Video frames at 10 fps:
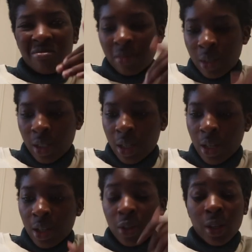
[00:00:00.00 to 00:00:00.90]
mm,
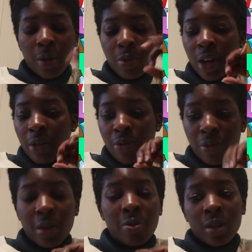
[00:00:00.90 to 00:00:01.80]
To Capri, I
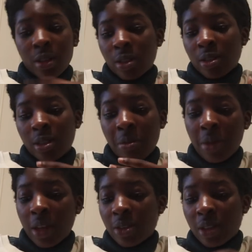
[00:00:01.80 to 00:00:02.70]
really want
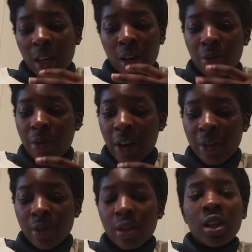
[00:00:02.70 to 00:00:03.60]
something to like a
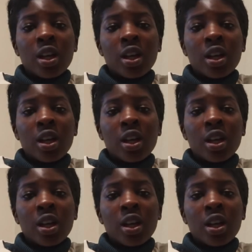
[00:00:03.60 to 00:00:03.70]
revival.